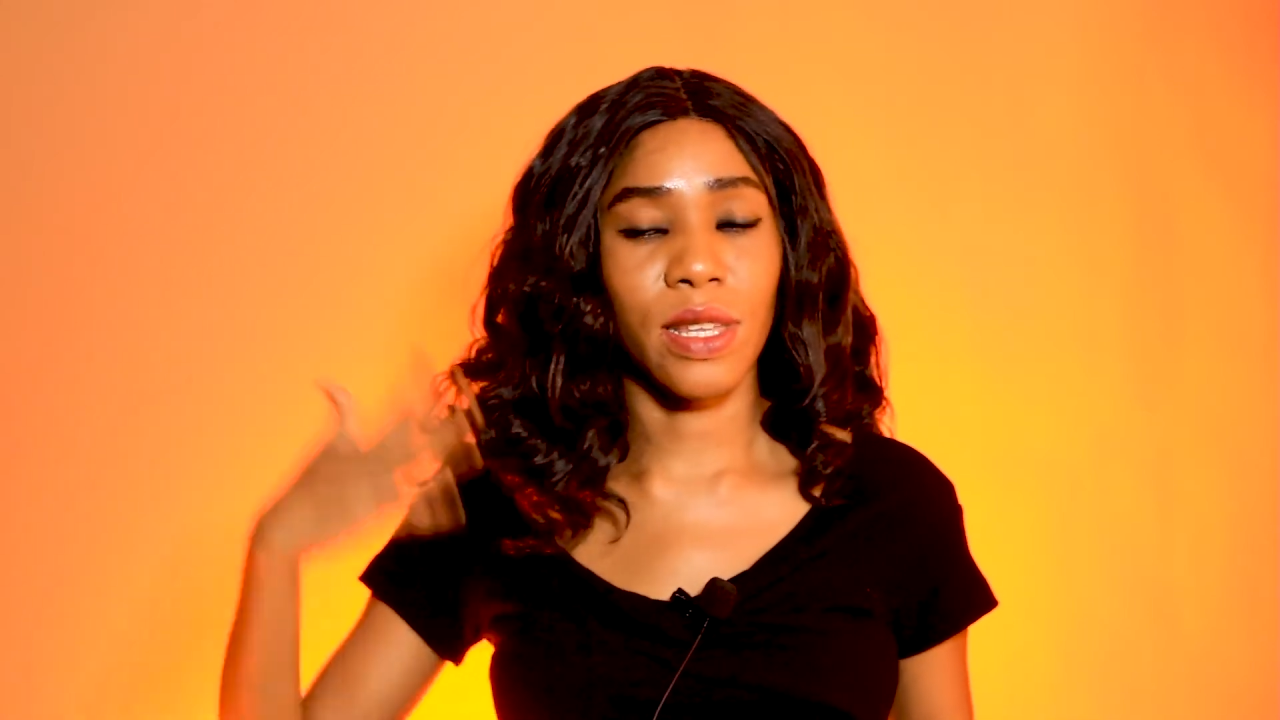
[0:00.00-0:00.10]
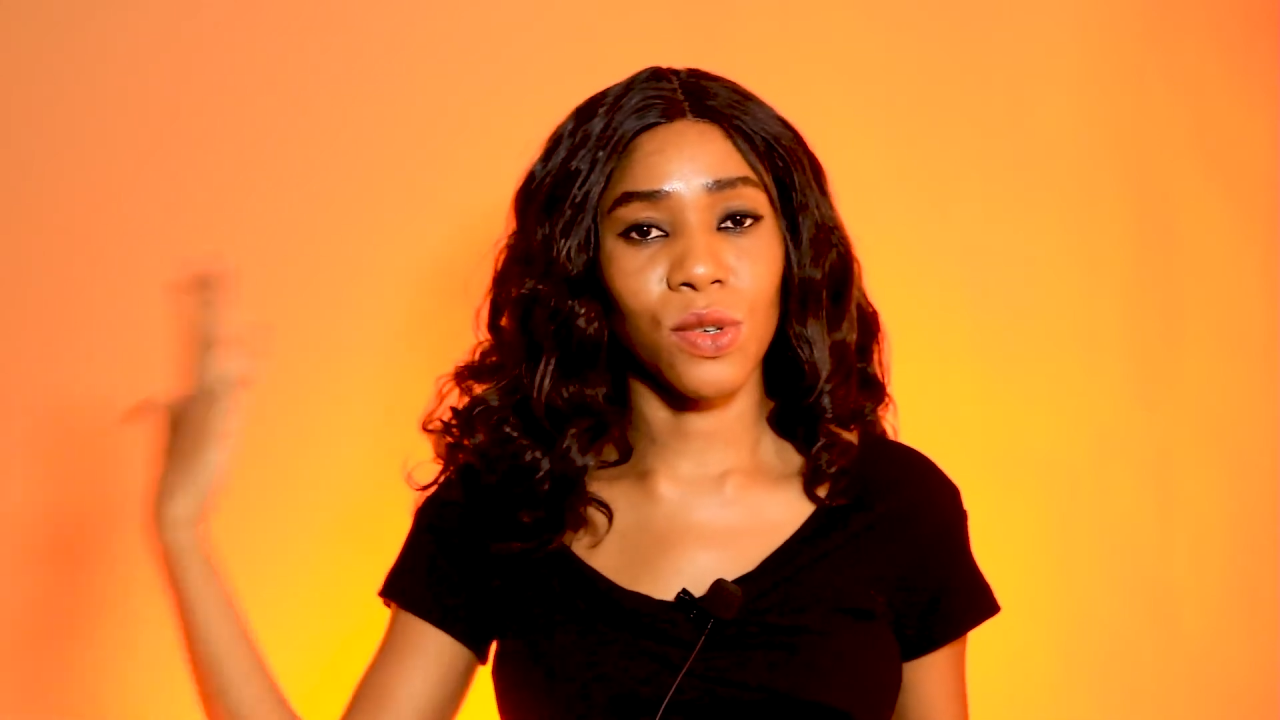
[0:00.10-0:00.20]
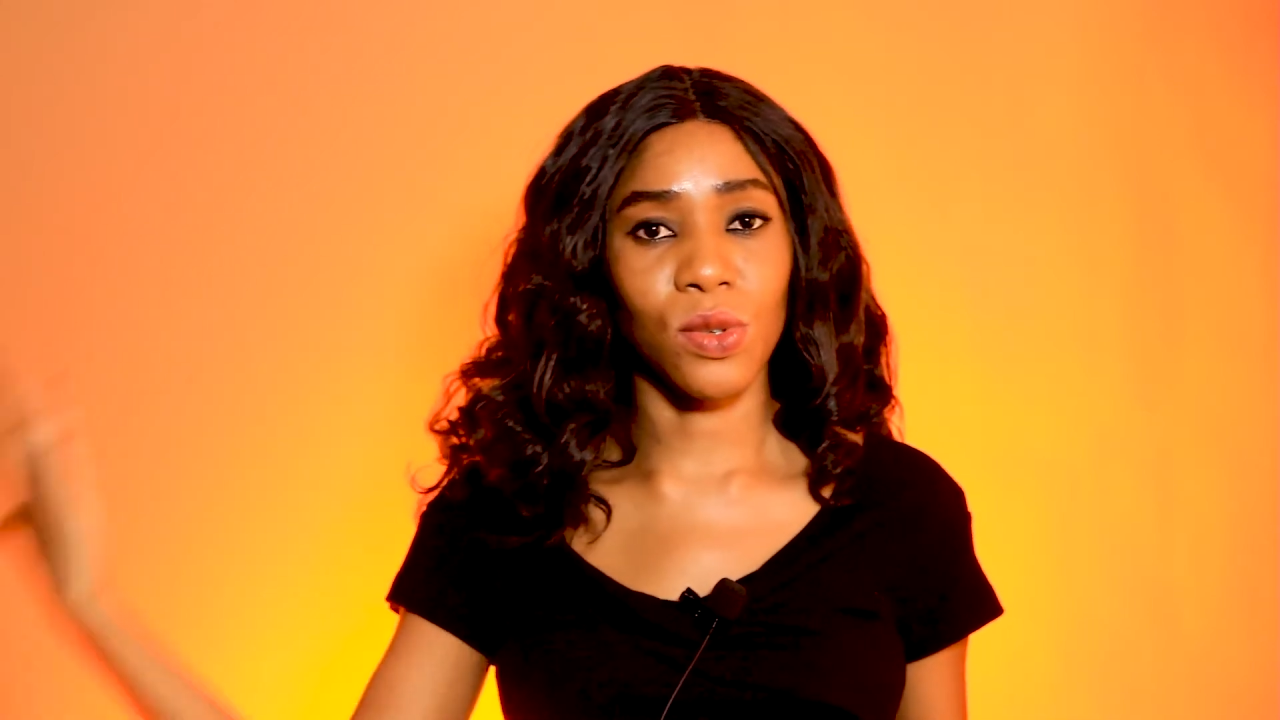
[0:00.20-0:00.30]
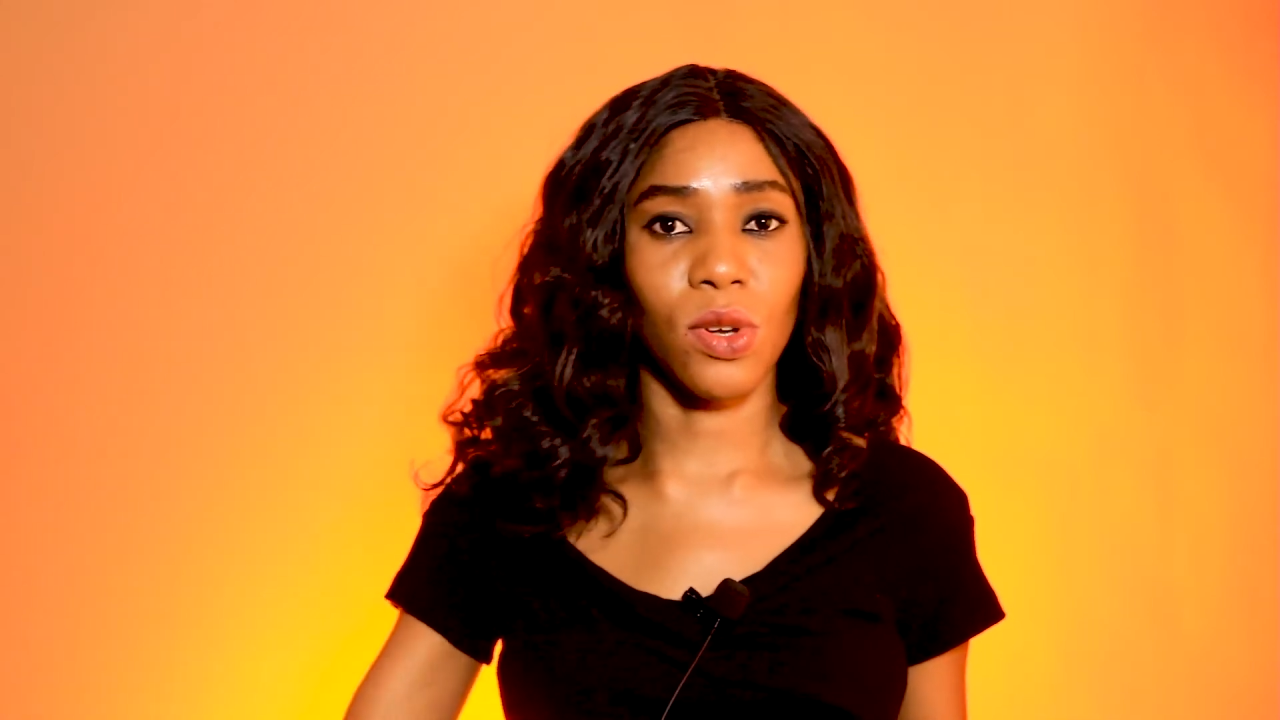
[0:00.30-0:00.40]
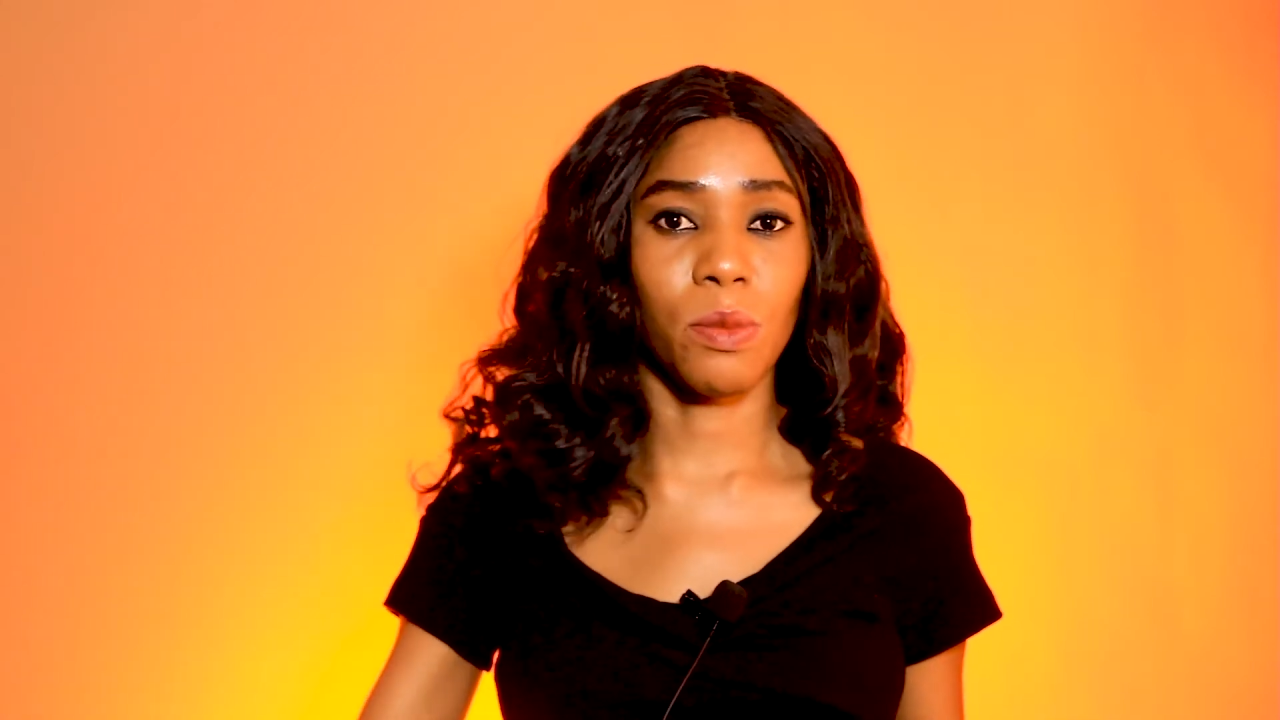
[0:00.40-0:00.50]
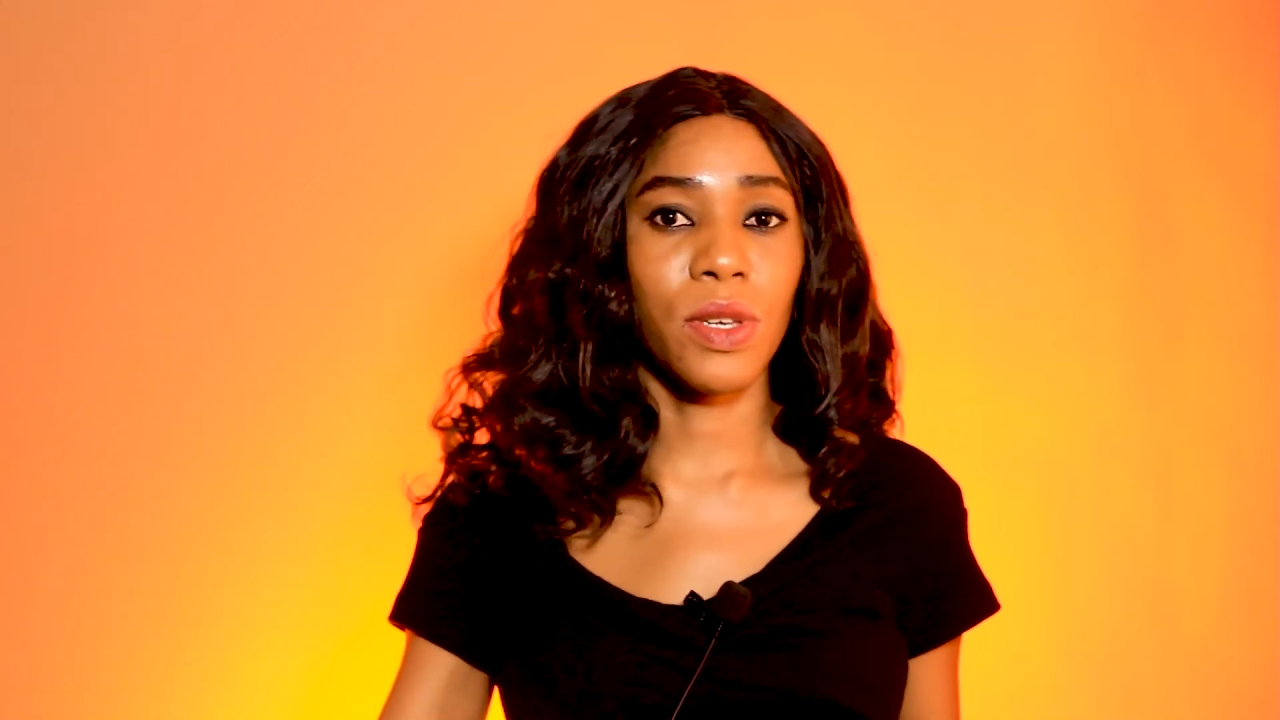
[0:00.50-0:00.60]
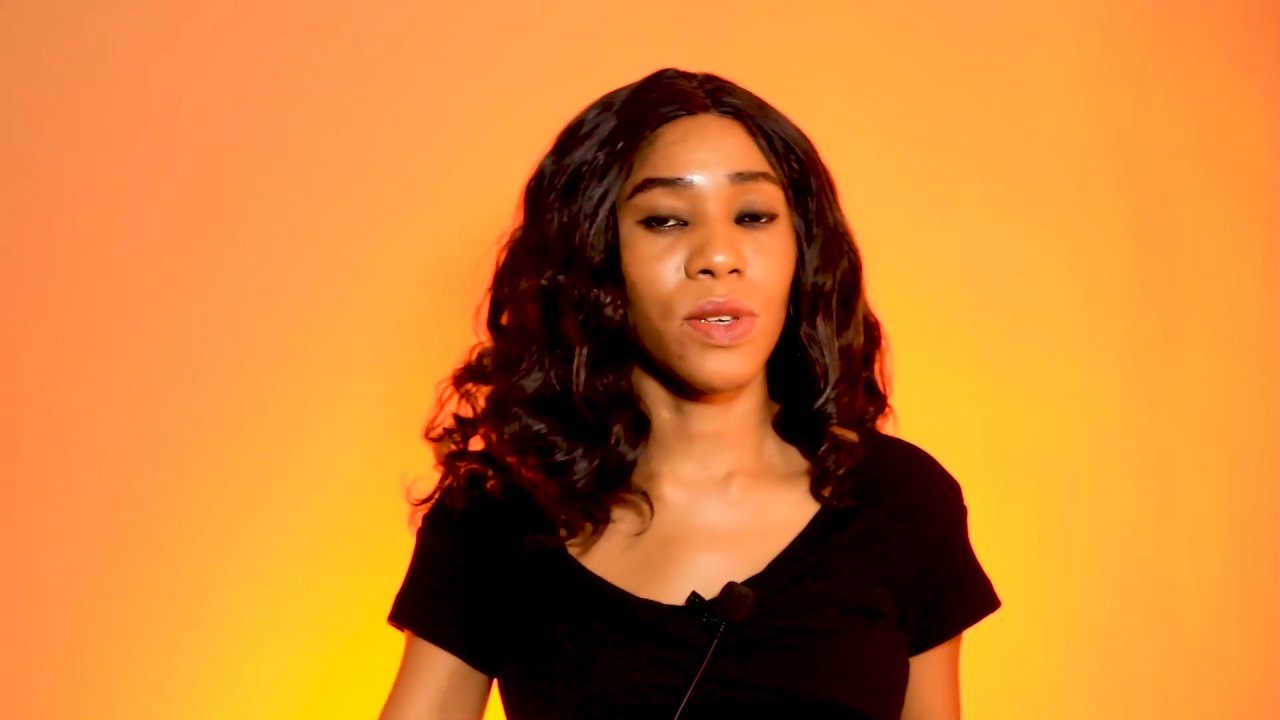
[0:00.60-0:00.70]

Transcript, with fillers: that you saw me